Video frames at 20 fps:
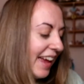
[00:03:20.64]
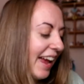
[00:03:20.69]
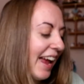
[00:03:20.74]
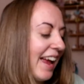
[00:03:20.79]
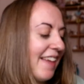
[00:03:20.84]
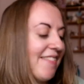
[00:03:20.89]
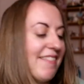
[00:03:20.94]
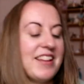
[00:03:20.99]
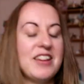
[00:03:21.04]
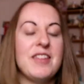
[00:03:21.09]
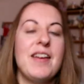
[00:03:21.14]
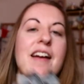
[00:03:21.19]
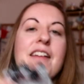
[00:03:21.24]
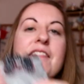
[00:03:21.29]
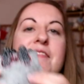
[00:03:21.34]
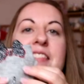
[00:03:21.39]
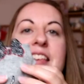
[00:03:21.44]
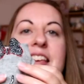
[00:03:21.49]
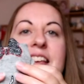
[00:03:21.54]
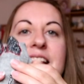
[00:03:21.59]
And then you
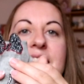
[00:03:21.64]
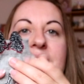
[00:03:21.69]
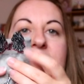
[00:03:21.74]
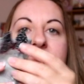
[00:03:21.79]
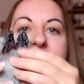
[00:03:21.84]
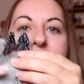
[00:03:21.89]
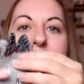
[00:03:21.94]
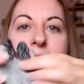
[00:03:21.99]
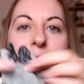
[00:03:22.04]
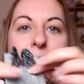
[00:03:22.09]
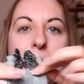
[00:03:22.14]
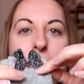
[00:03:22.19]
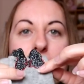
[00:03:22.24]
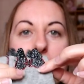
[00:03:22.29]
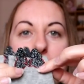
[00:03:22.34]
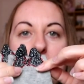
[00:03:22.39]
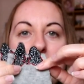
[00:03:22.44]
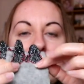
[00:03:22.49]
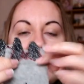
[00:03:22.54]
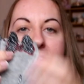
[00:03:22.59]
have these for
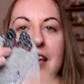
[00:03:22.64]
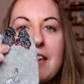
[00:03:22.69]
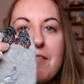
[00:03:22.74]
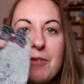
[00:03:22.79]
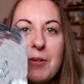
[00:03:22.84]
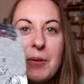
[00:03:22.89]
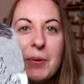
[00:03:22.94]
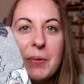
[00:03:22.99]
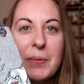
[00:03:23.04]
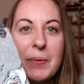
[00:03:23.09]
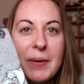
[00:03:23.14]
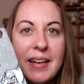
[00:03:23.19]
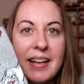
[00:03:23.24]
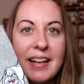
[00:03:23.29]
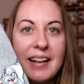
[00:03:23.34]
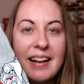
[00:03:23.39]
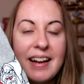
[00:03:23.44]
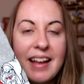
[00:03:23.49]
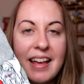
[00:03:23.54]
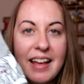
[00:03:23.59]
the Evil
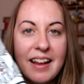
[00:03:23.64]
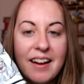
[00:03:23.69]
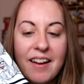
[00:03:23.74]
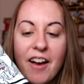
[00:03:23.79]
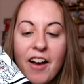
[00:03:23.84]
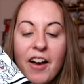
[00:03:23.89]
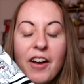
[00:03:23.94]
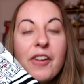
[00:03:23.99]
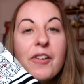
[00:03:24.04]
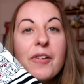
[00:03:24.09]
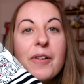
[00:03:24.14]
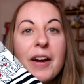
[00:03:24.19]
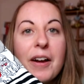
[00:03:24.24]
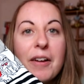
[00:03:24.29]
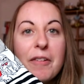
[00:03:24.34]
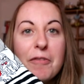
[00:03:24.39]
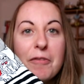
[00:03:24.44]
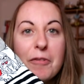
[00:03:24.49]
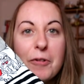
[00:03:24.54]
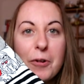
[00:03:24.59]
Queen in her crone
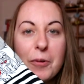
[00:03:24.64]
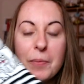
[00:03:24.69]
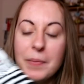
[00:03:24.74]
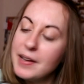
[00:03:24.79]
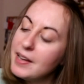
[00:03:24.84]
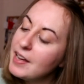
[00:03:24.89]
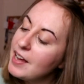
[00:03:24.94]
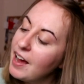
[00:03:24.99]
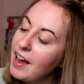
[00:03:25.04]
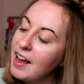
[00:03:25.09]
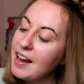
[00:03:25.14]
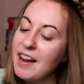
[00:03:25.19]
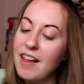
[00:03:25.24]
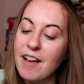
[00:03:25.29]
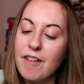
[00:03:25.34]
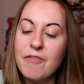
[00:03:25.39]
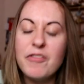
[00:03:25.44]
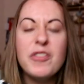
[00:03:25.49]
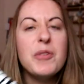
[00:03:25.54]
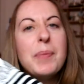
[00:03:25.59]
form. I
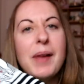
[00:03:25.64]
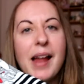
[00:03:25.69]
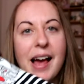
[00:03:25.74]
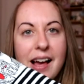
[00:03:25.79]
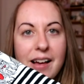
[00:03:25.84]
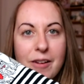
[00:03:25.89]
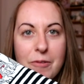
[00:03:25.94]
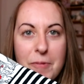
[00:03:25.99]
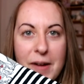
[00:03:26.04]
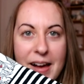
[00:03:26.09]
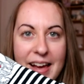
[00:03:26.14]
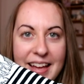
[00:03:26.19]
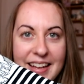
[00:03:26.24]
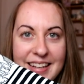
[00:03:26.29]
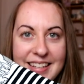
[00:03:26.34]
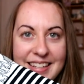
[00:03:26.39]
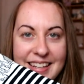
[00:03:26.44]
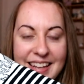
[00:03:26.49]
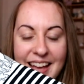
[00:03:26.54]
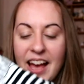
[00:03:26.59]
love the black,
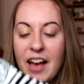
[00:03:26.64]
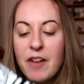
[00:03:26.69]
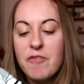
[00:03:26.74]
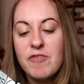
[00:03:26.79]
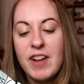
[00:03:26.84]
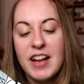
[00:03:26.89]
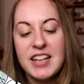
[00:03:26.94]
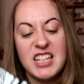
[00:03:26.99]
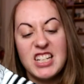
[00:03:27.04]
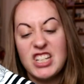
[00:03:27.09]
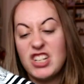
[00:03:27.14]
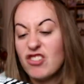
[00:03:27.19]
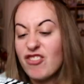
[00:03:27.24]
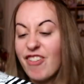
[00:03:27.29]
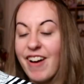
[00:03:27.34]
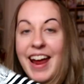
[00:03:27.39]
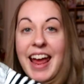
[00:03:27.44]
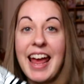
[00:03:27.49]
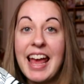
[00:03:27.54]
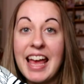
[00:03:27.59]
white, red and
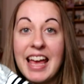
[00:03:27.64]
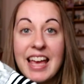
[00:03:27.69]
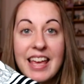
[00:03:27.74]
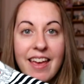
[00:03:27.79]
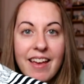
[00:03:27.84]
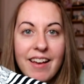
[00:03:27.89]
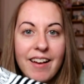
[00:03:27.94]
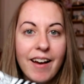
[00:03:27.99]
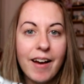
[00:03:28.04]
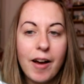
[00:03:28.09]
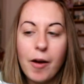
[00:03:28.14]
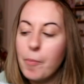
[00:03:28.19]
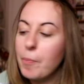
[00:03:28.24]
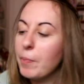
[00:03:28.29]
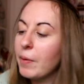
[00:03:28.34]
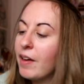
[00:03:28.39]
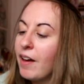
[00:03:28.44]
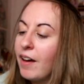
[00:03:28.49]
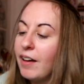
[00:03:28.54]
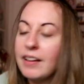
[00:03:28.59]
grey um,
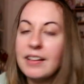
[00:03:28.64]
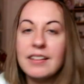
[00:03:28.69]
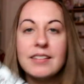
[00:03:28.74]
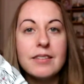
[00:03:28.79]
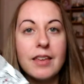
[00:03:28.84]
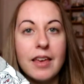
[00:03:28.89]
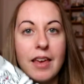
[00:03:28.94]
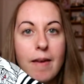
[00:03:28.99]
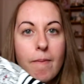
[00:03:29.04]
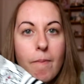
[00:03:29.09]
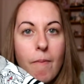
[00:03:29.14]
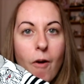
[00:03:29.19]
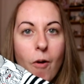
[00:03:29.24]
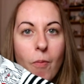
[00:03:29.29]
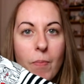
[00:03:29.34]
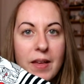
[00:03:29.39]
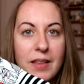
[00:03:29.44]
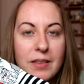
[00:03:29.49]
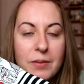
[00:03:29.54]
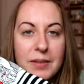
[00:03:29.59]
colour scheme on
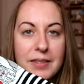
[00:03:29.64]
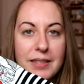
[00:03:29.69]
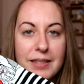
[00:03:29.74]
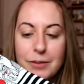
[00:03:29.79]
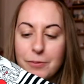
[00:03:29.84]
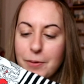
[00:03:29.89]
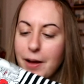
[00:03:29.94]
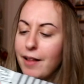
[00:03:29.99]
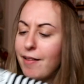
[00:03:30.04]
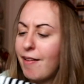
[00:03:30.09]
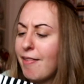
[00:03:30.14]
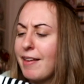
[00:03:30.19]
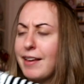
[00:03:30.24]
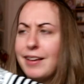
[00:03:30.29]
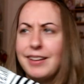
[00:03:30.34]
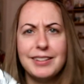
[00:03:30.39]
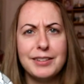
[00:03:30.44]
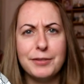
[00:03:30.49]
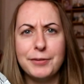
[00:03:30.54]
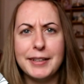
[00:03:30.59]
these ones as well. I think
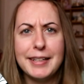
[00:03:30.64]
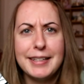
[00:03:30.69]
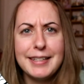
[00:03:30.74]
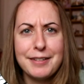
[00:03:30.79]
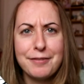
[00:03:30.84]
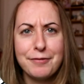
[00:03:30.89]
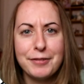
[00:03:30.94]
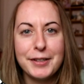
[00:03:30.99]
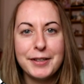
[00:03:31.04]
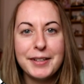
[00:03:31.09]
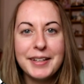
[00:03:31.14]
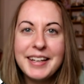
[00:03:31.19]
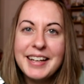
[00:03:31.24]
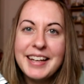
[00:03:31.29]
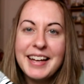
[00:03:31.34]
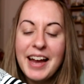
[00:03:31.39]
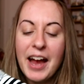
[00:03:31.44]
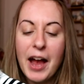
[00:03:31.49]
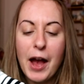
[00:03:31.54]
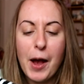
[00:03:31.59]
it's really different,
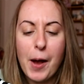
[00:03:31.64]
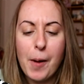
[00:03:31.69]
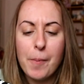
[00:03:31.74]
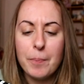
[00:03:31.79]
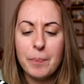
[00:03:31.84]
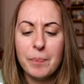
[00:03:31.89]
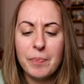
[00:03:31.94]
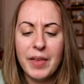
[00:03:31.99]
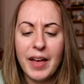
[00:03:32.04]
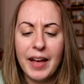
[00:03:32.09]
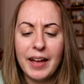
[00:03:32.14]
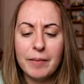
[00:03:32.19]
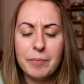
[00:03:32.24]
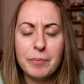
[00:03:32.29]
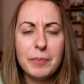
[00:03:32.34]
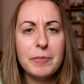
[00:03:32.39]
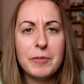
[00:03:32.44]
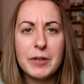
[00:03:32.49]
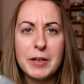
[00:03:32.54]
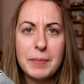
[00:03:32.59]
um,
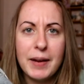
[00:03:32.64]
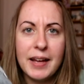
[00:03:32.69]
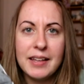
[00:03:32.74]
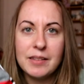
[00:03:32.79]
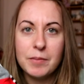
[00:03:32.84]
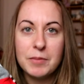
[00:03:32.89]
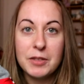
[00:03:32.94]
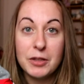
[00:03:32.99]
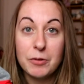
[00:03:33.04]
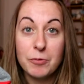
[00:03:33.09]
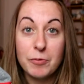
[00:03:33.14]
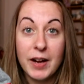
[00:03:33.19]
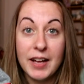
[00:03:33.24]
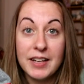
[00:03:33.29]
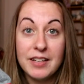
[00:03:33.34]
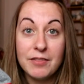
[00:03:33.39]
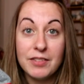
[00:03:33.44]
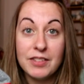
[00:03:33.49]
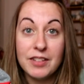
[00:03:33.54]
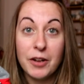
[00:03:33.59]
and really plays up to the
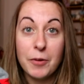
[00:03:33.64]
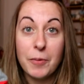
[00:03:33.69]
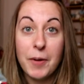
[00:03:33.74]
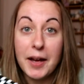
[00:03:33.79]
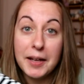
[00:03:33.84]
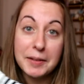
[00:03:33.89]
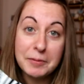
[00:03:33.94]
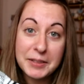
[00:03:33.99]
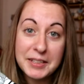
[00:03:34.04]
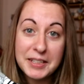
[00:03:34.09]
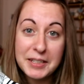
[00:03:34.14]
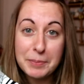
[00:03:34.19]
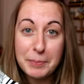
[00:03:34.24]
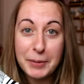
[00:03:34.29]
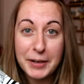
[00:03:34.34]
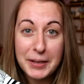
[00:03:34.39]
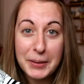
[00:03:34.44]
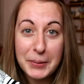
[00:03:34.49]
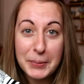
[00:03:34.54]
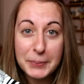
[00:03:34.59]
red of Snow White, which is
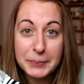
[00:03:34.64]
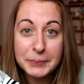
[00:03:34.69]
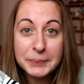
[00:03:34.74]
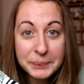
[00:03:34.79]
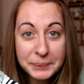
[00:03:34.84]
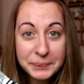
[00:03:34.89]
pretty cool.